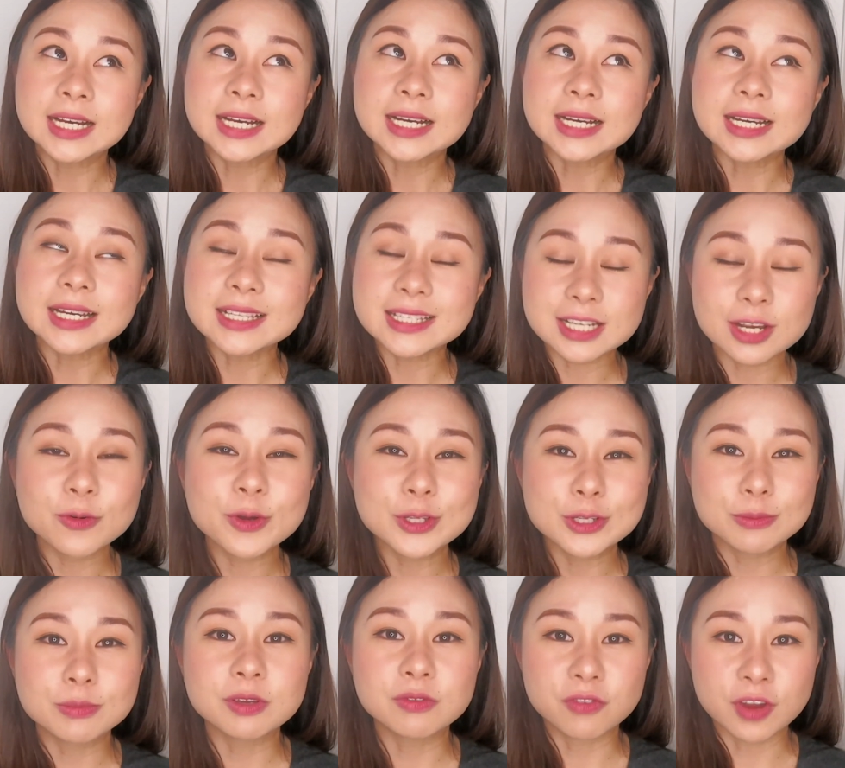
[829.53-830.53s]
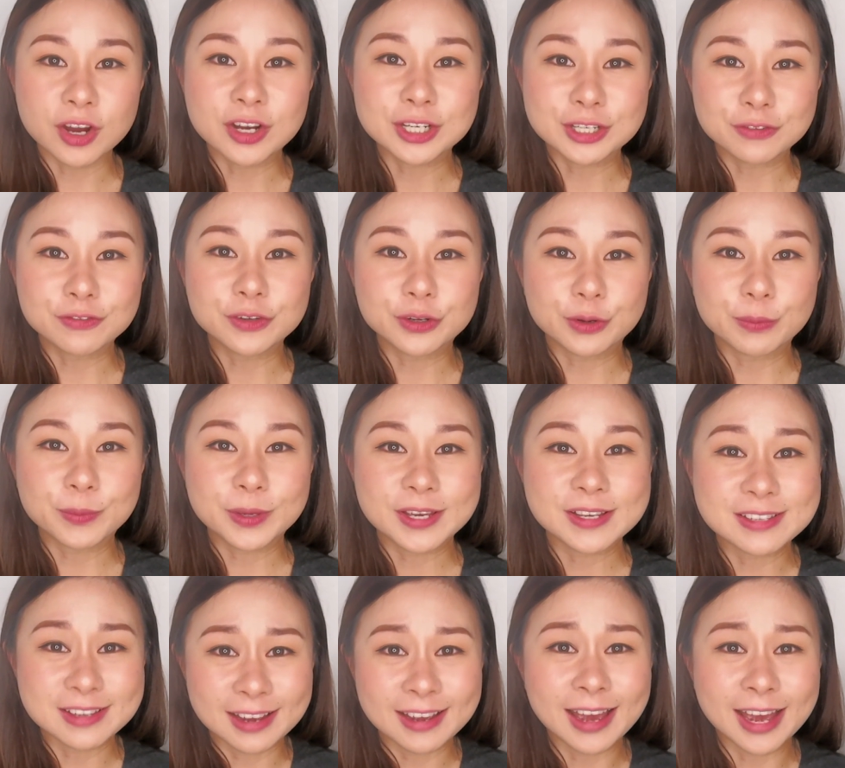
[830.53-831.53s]
it's going to be very difficult
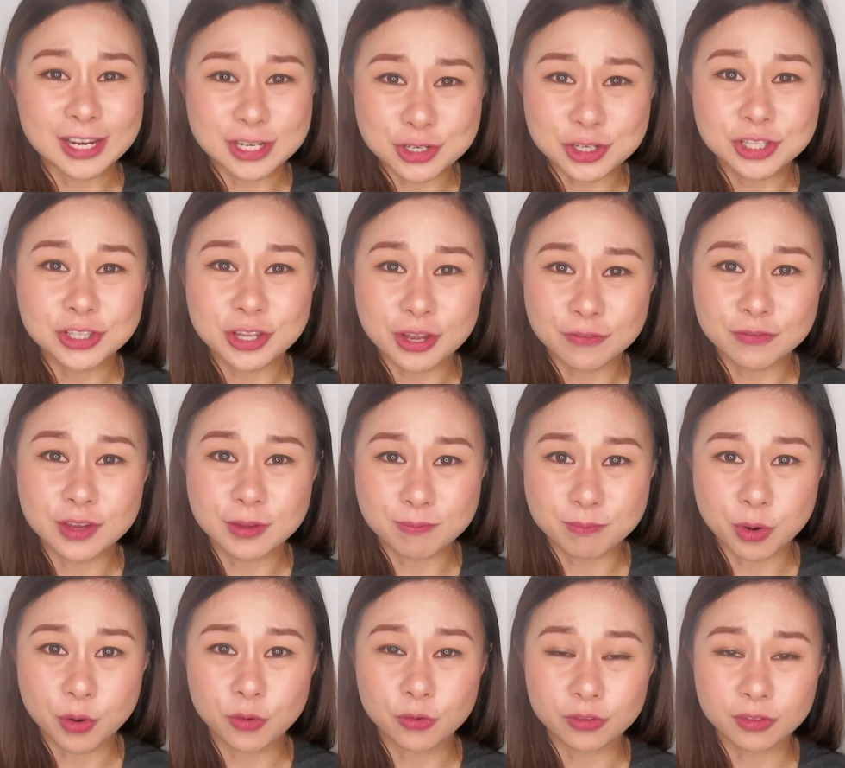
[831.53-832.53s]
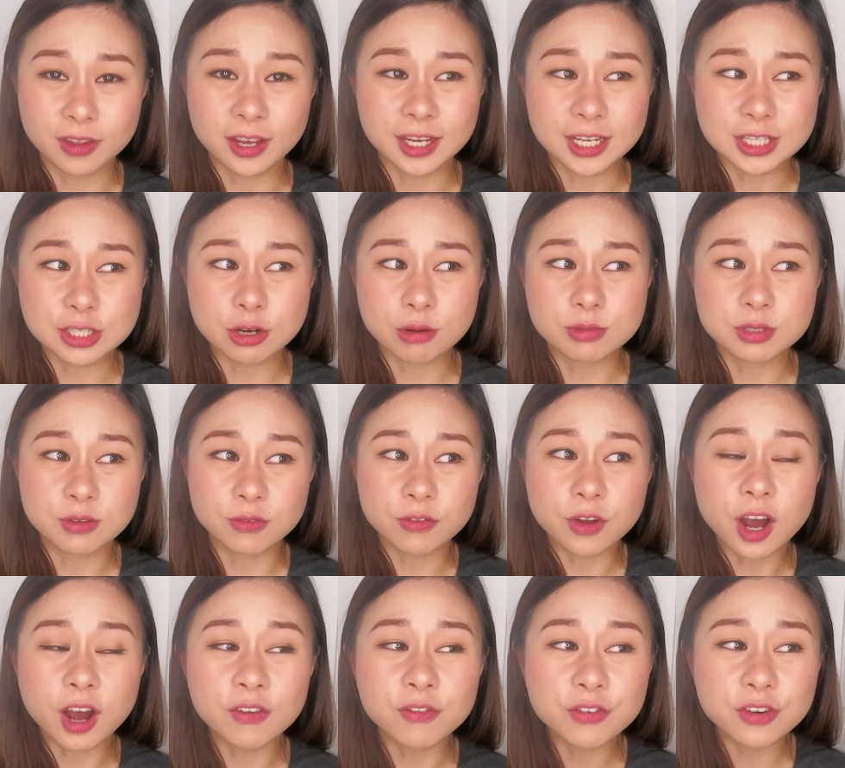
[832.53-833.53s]
because I actually love them both. Like, in terms of
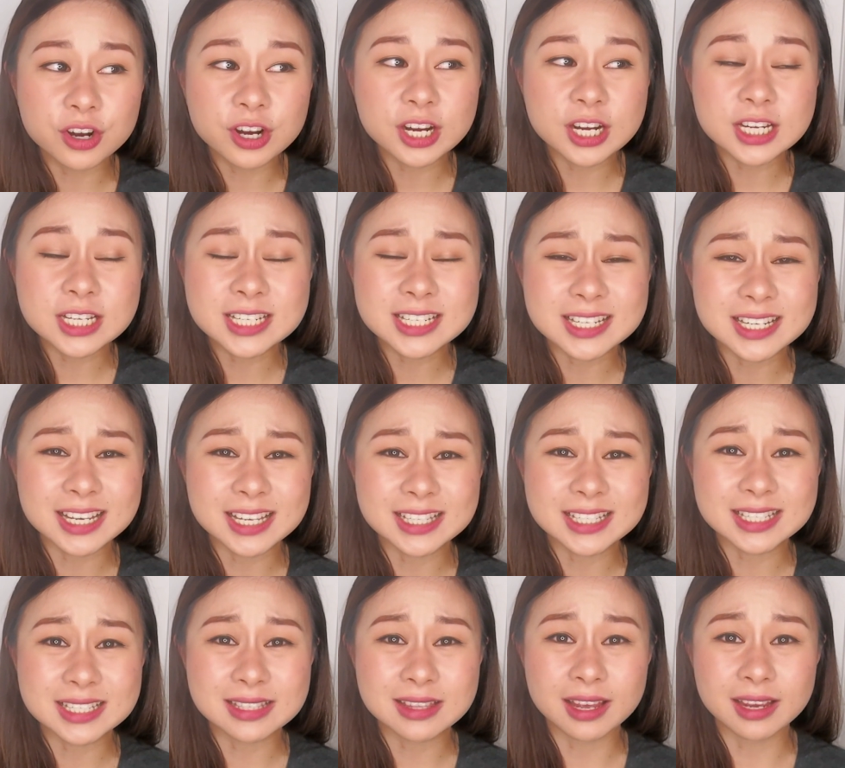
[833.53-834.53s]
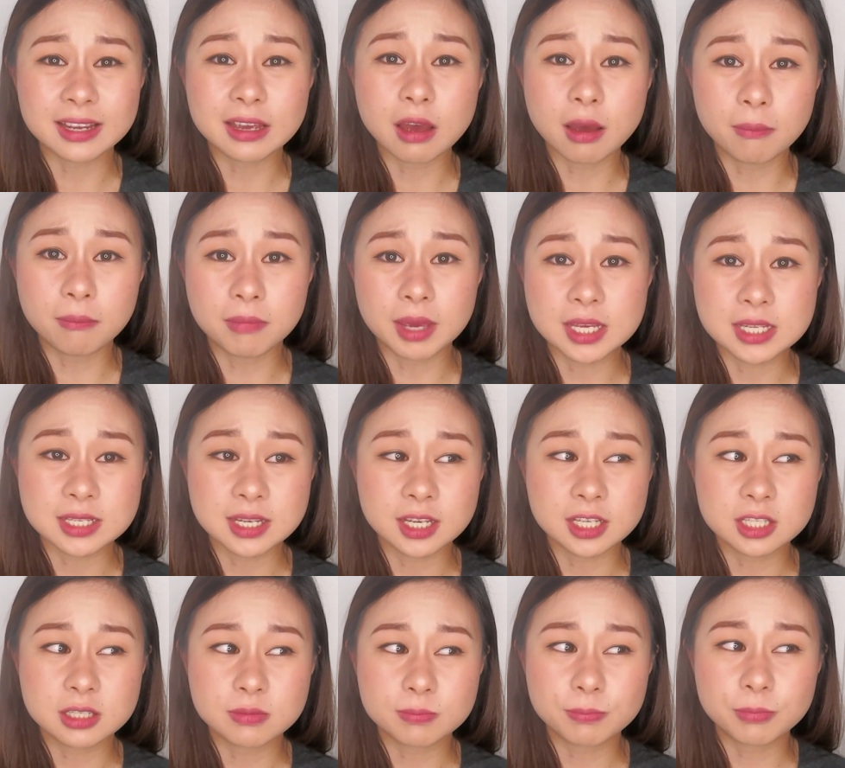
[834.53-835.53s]
coverage, it's like amazing.
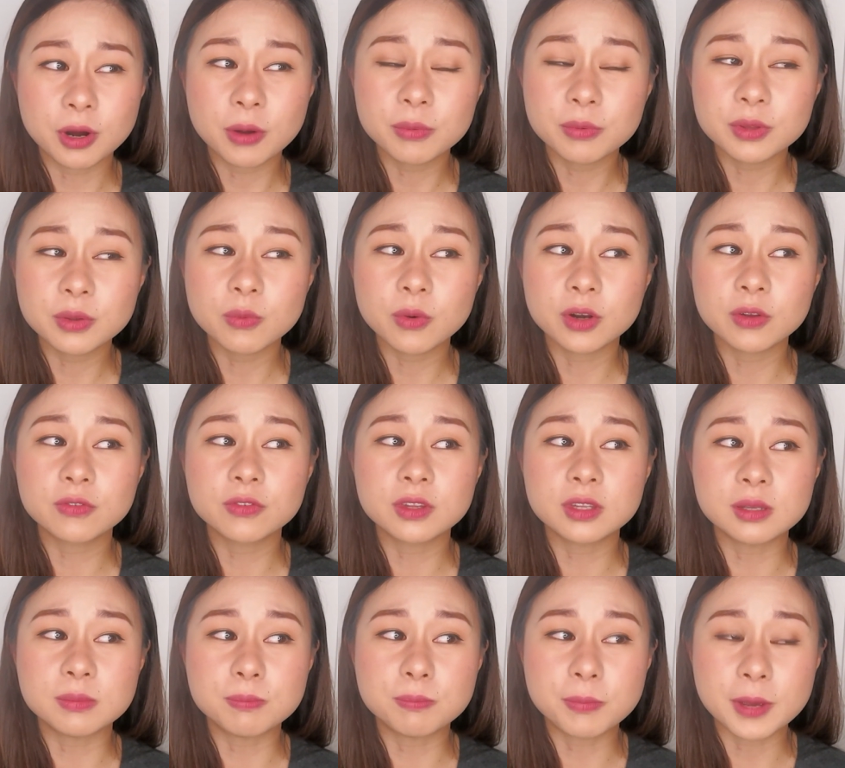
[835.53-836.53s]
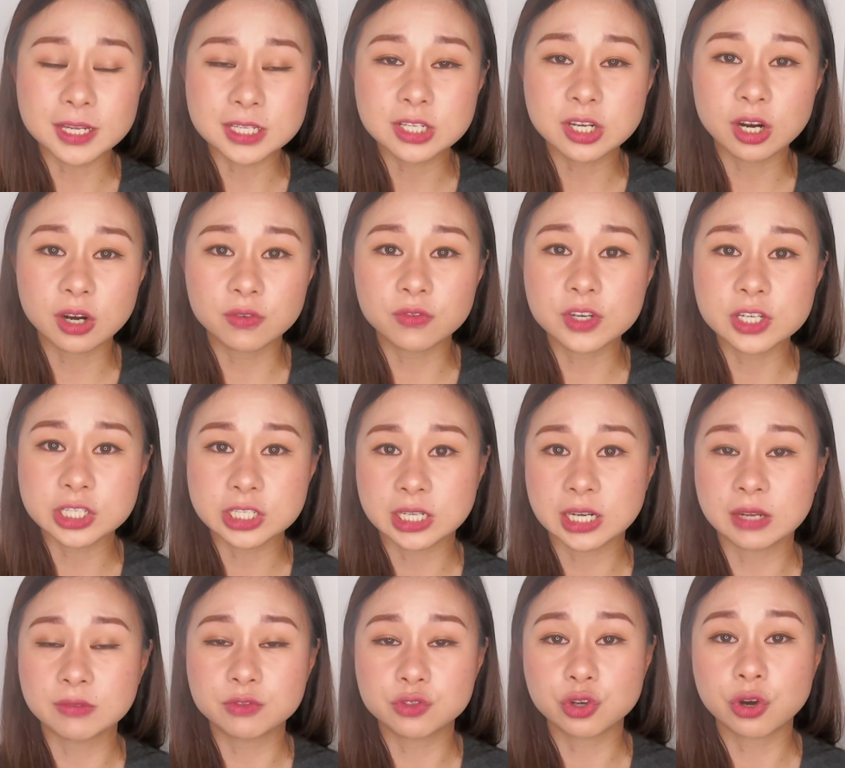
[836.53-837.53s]
It's probably one of the best coverage that
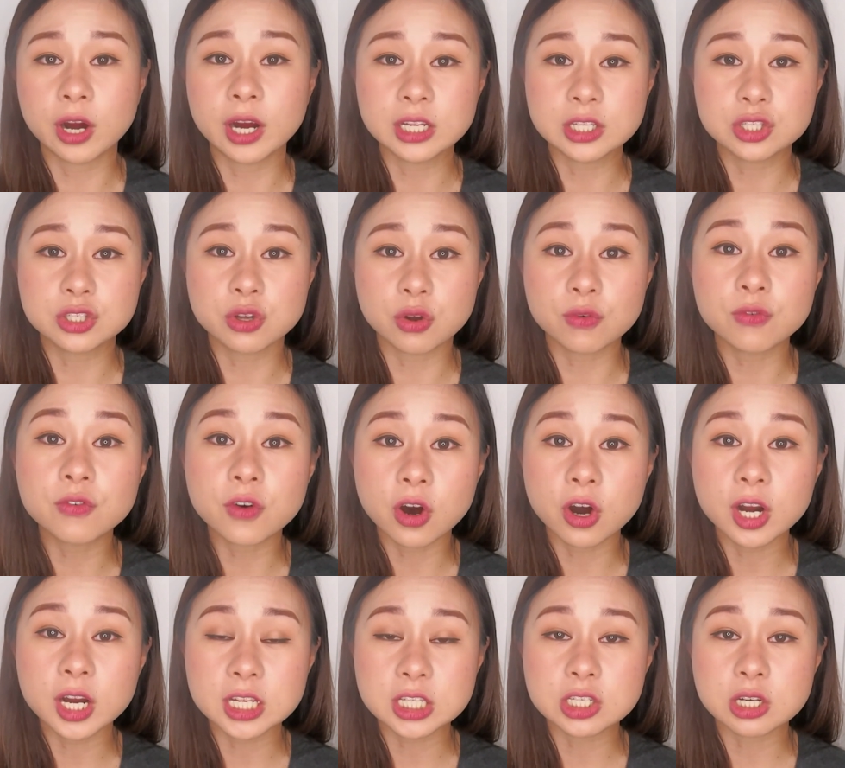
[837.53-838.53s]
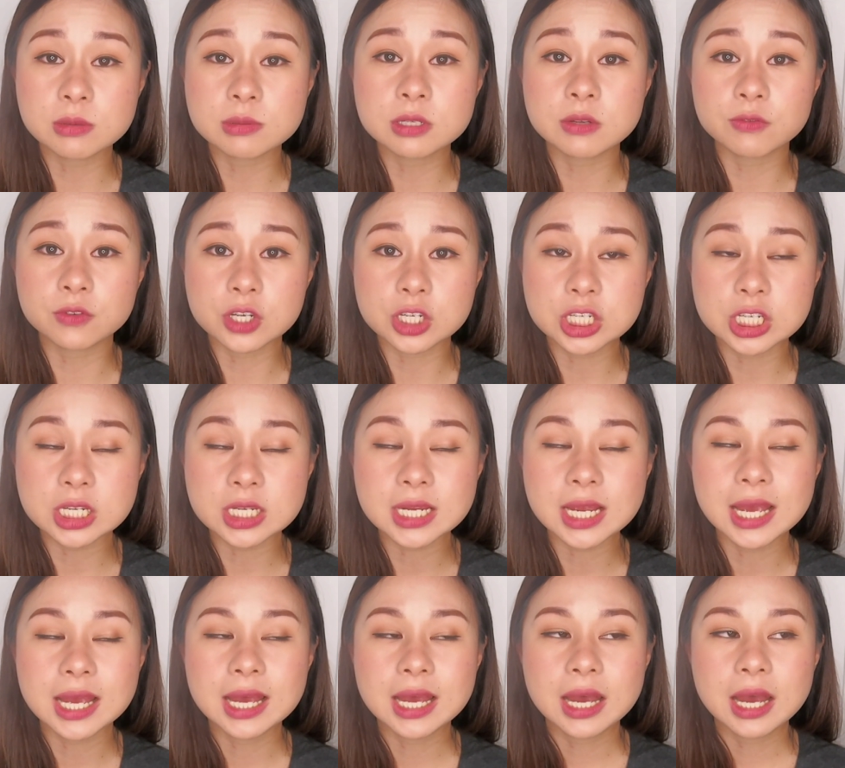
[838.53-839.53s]
I've tried so far in terms of cushion.
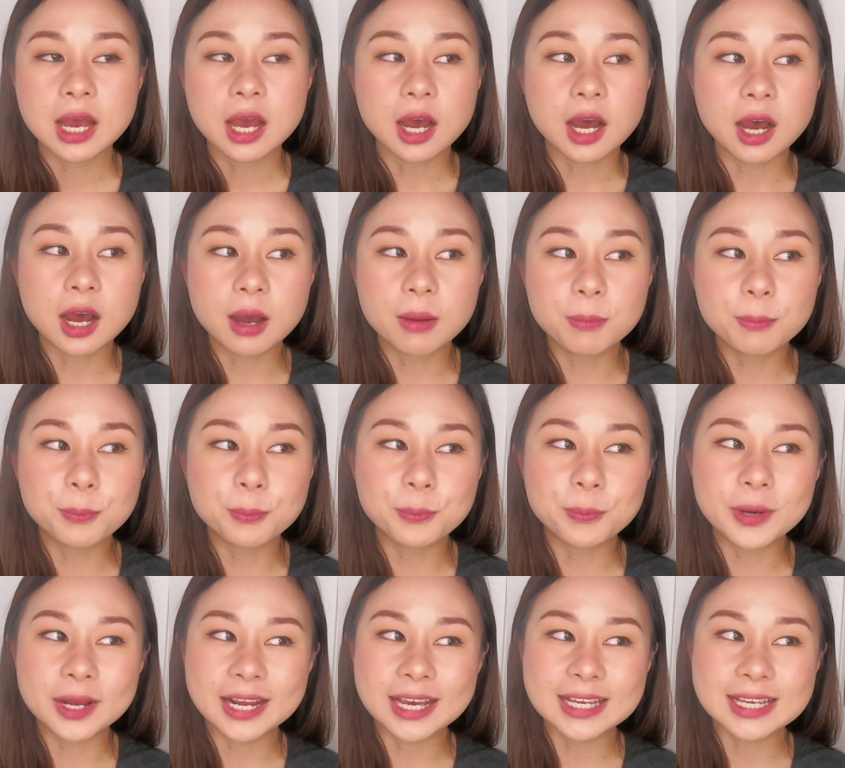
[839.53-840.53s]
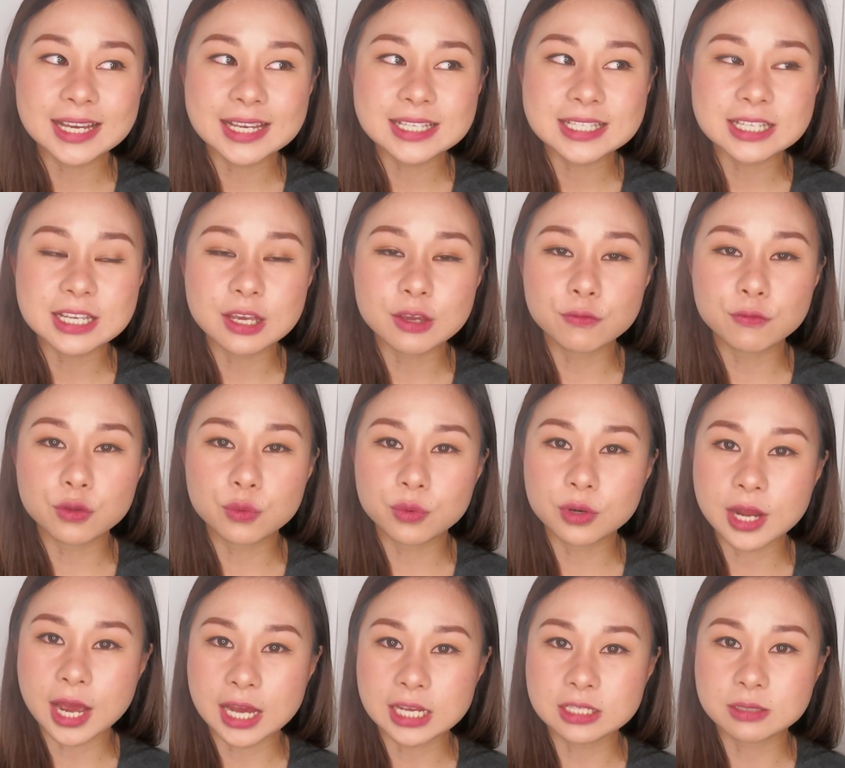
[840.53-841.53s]
But I guess if you
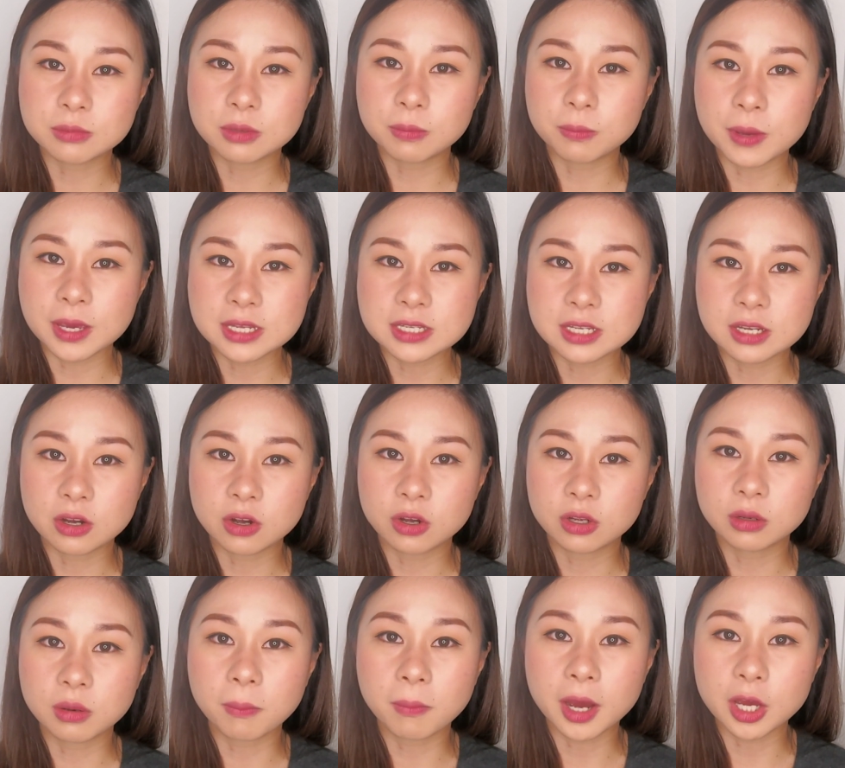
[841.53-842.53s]
would ask me basing on my